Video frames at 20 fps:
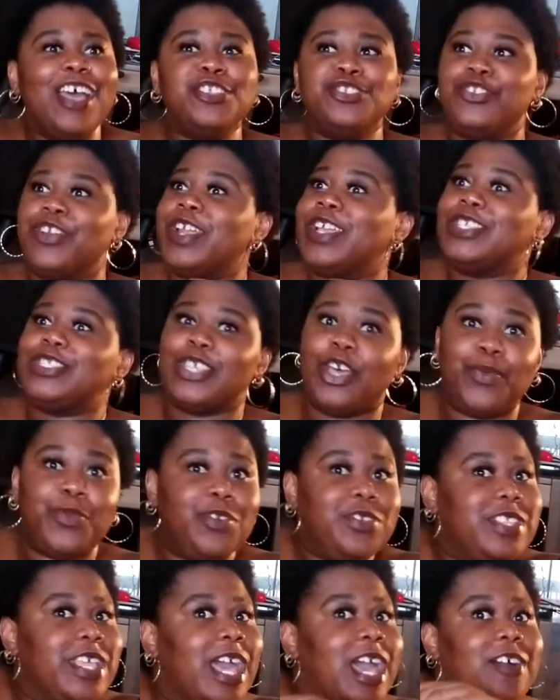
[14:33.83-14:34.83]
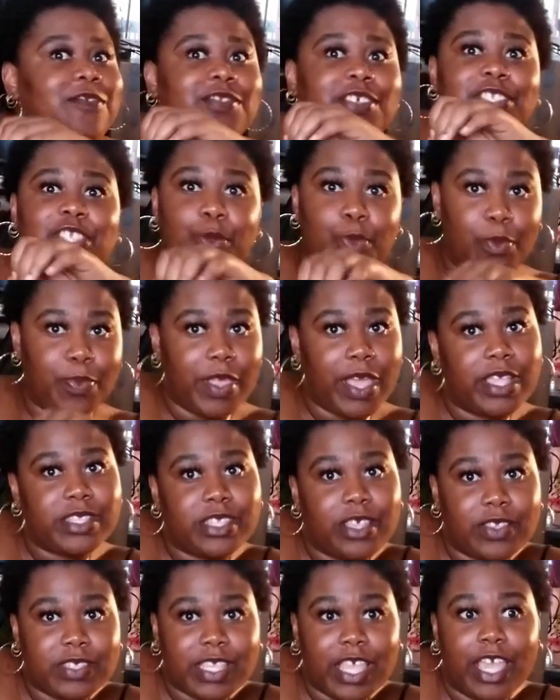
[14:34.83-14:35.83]
During summer, they have the summer plants
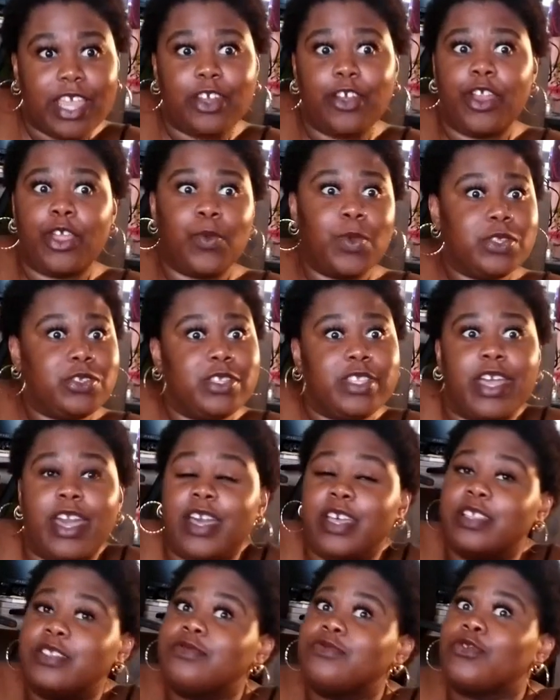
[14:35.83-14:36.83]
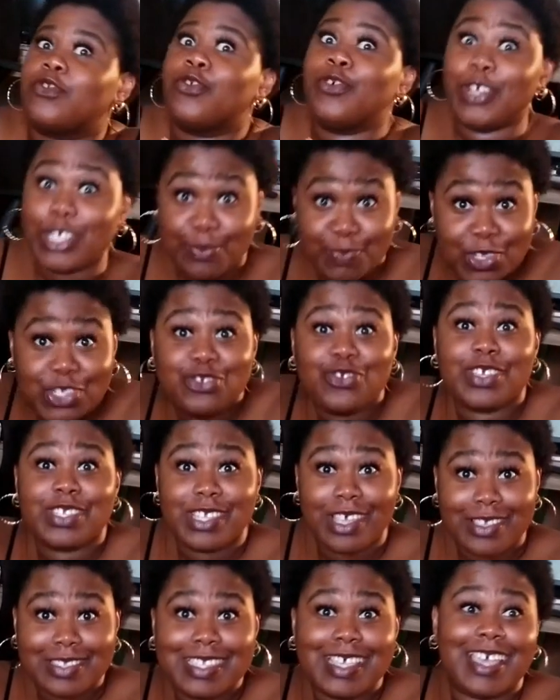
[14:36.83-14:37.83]
outside. During winter, they got Christmas trees
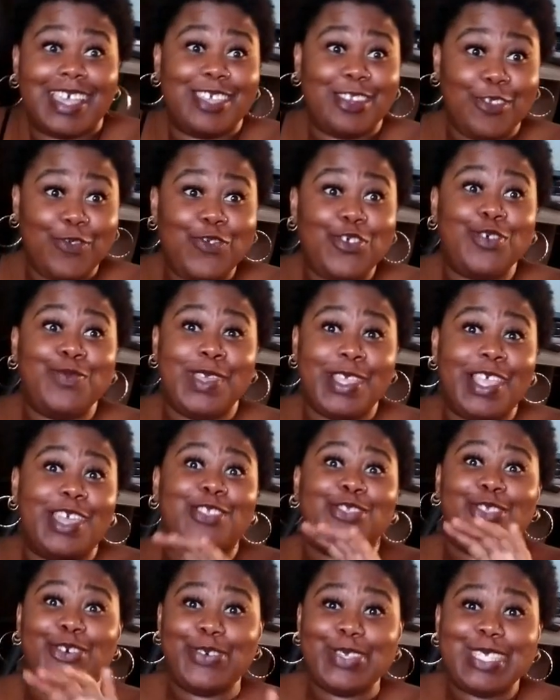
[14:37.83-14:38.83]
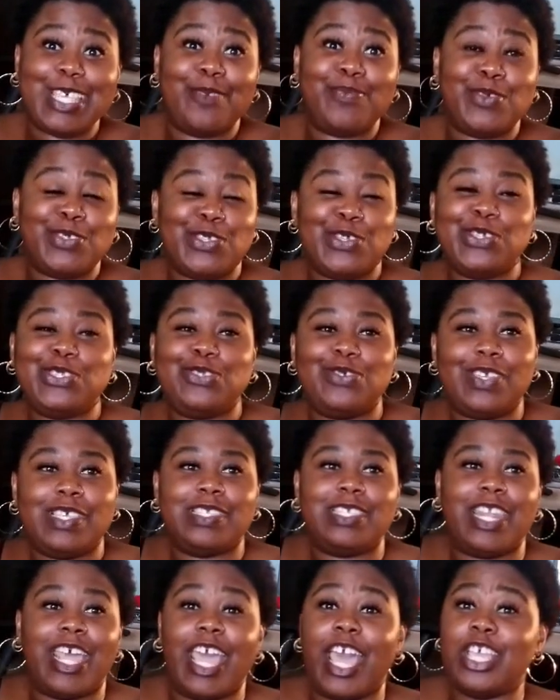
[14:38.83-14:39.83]
outside. You feel me? Like those type of nurseries.
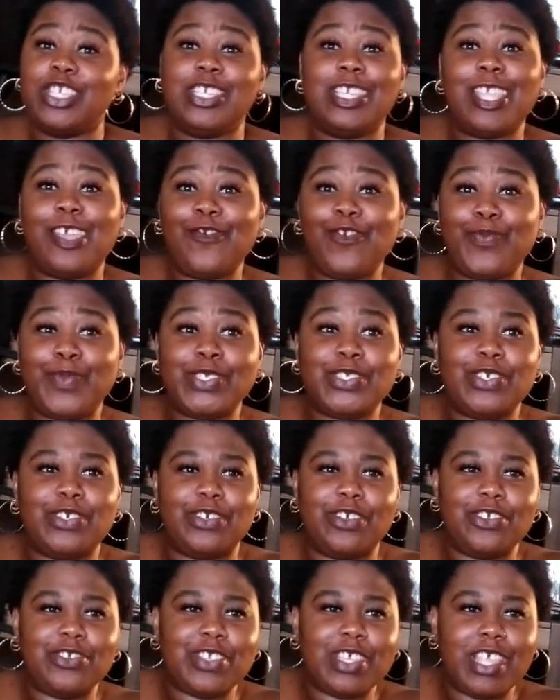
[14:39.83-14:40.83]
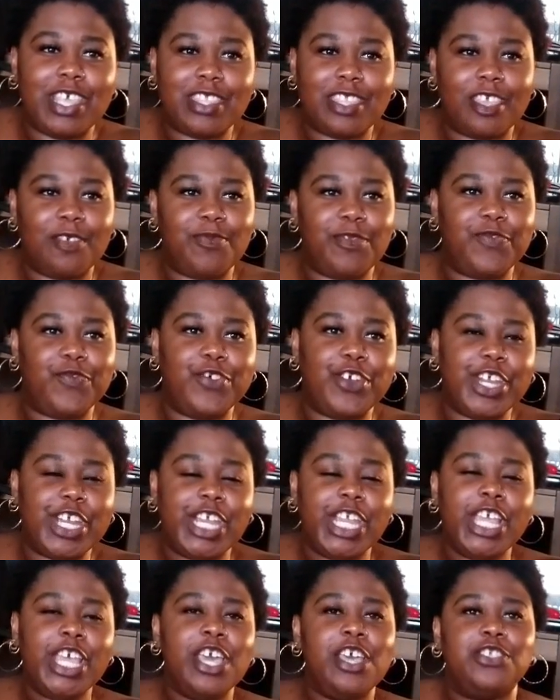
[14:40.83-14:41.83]
And I actually never been to a nursery like that before.
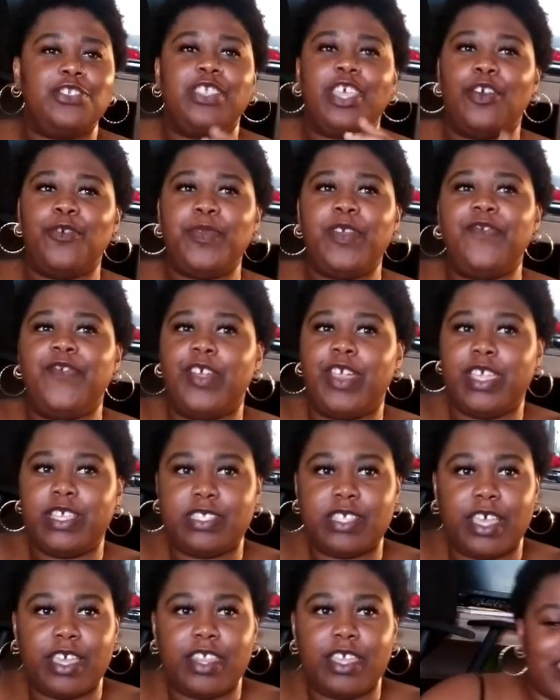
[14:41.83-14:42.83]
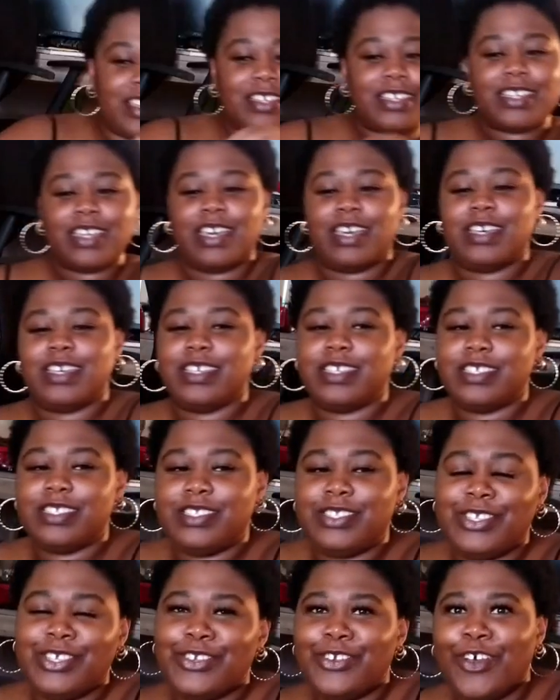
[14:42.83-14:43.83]
So that would be very exciting.
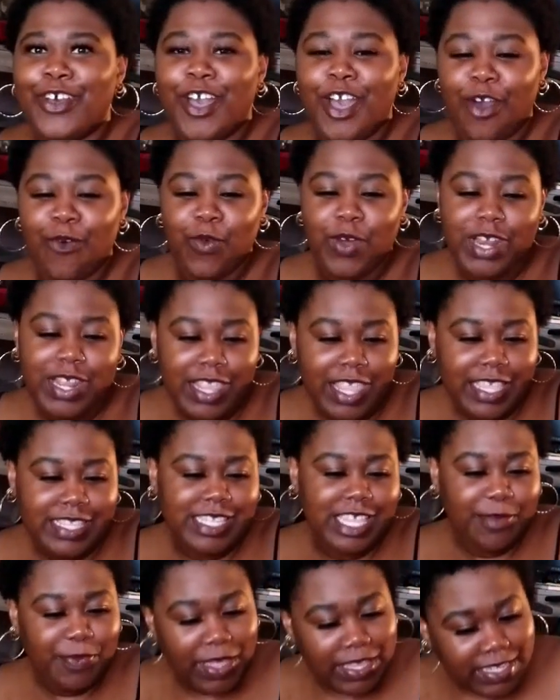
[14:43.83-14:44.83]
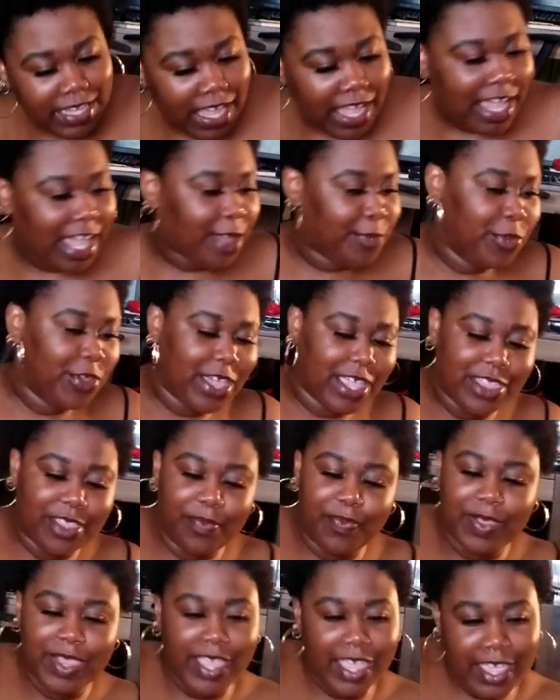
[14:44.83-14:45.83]
Cause you know, I wanna like take my time, look at the
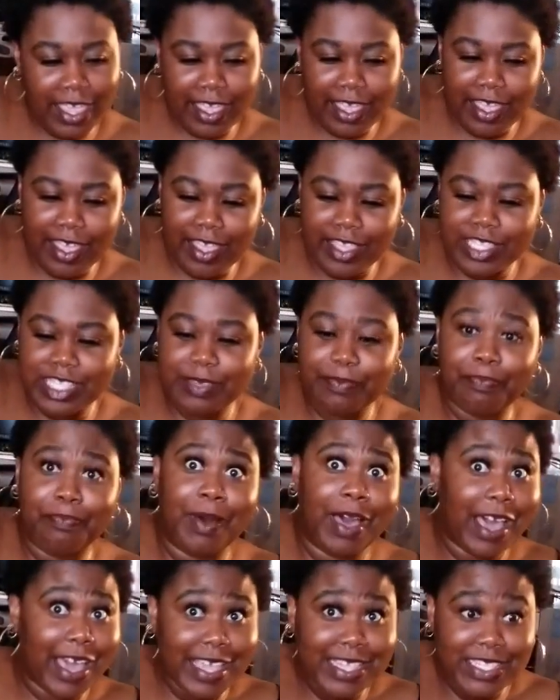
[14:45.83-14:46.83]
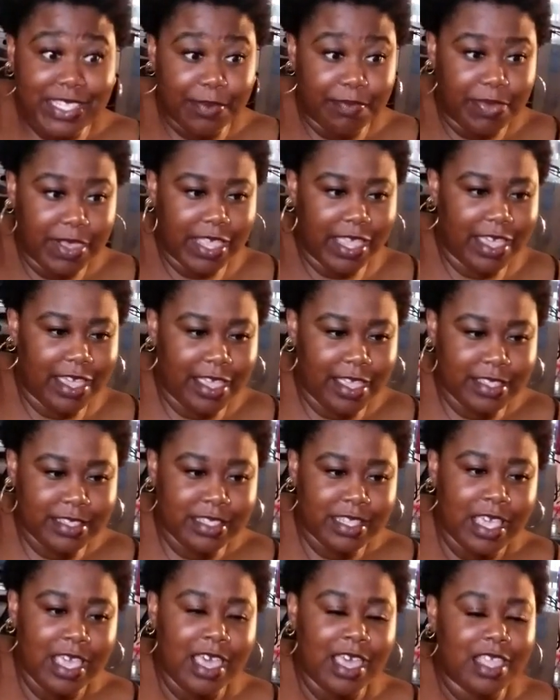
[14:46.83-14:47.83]
plants, buy some
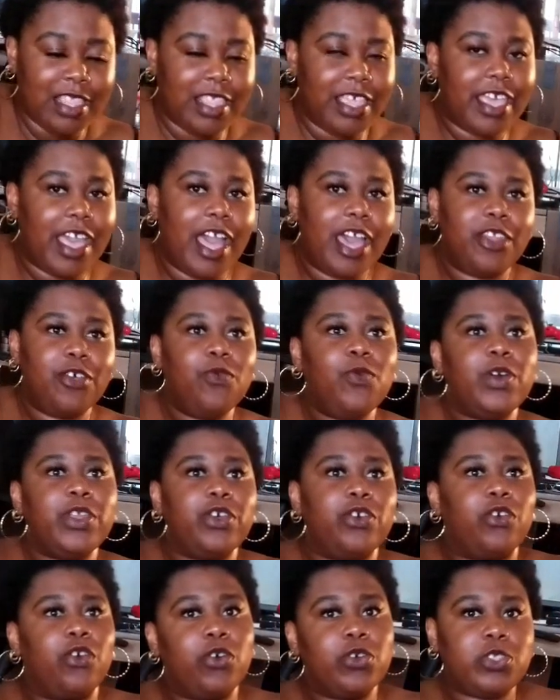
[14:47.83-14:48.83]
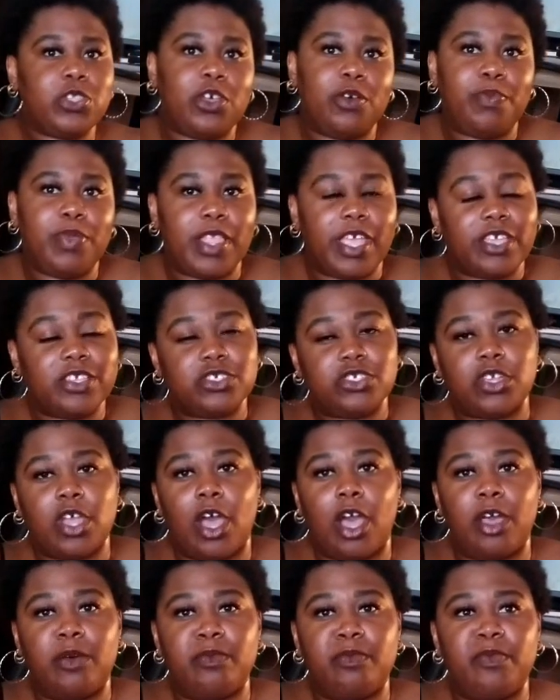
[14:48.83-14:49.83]
plants. Like I don't wanna go to a plant
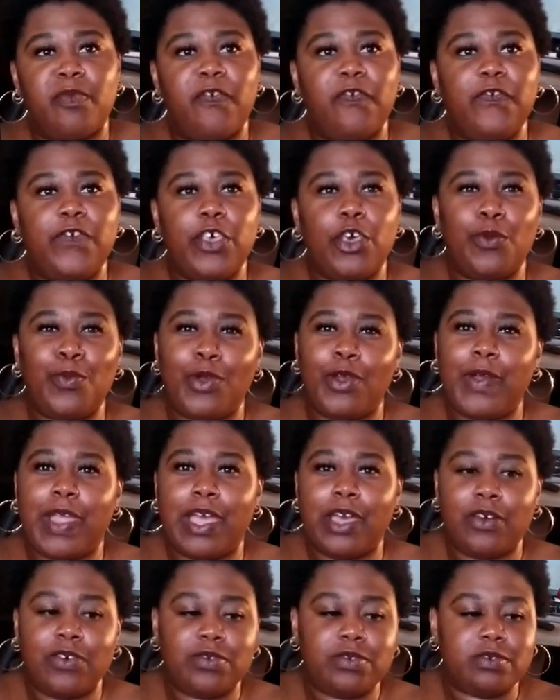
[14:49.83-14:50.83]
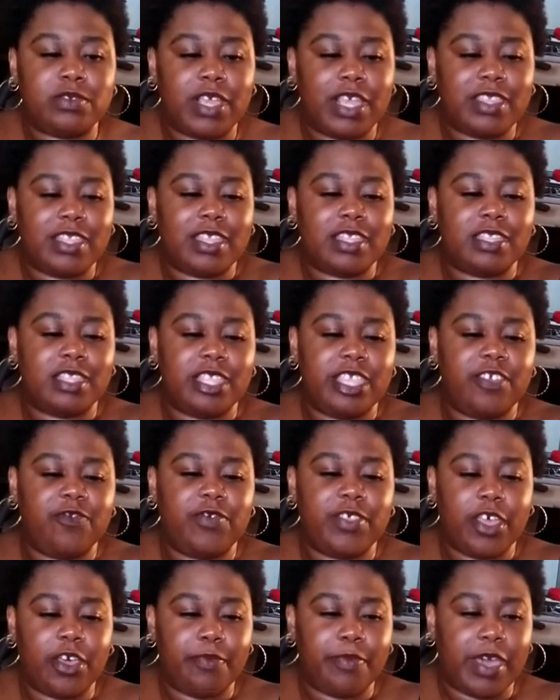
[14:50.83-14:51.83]
shop, film around, and then leave
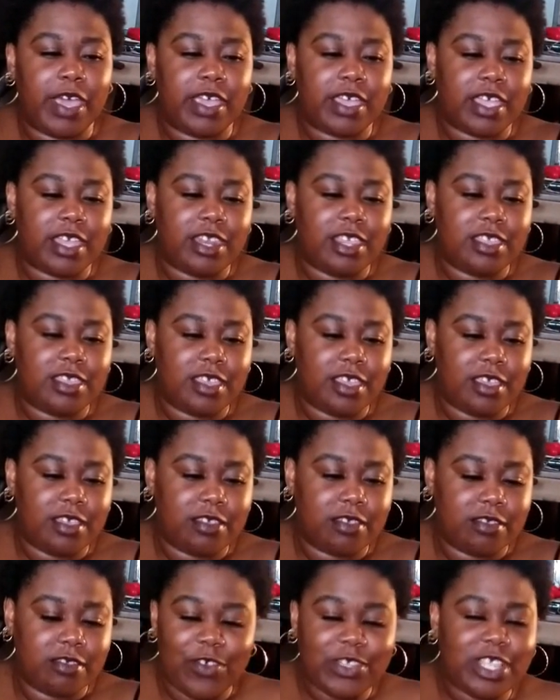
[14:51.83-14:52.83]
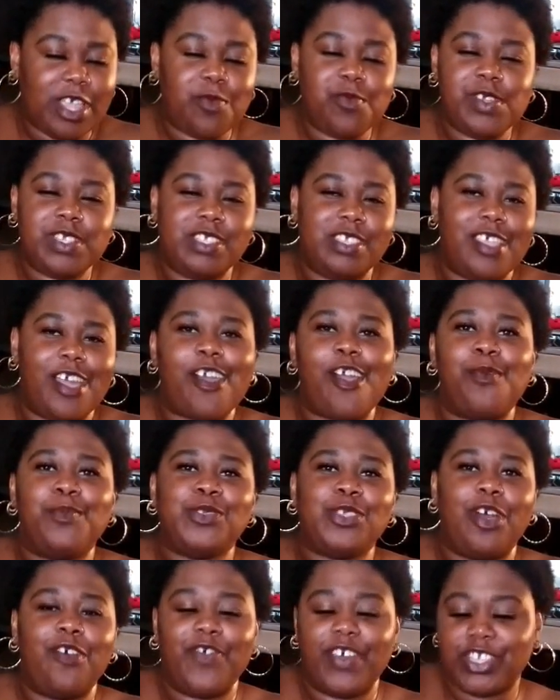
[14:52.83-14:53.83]
without buying anything. For some reason that
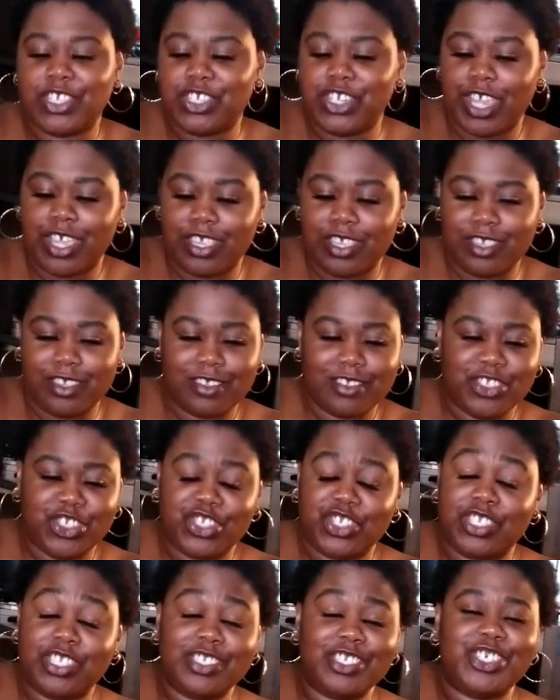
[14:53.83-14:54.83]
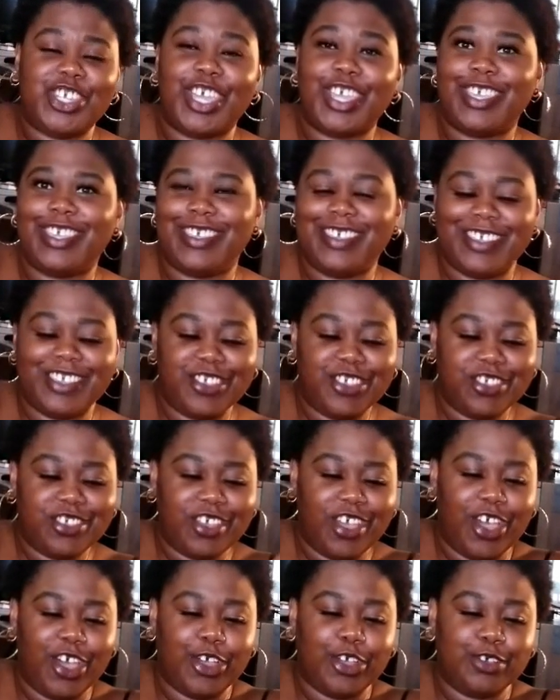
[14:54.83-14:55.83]
comes off as checky. Checky.
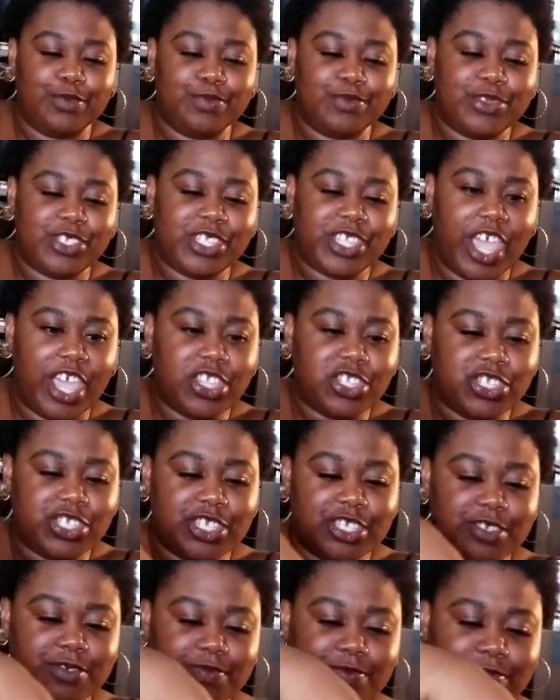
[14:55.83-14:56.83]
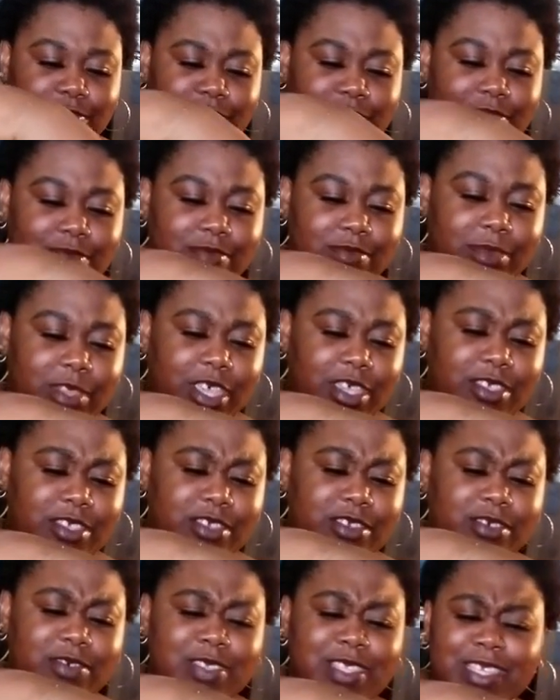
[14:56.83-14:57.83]
Um sketchy like,
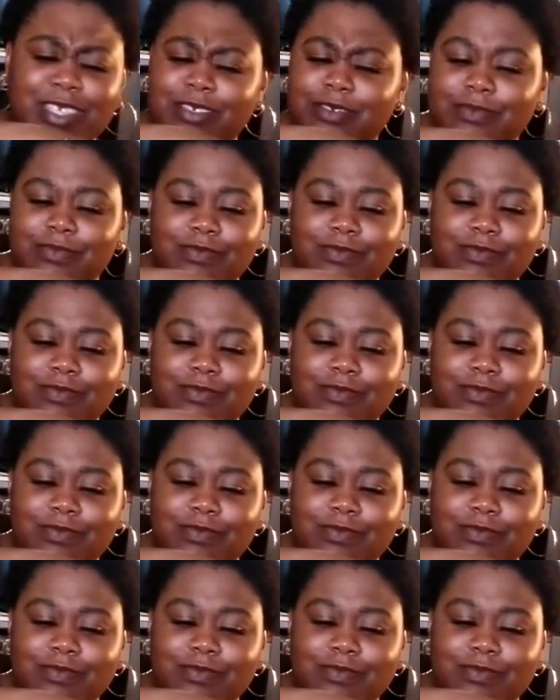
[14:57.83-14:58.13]
you know, like,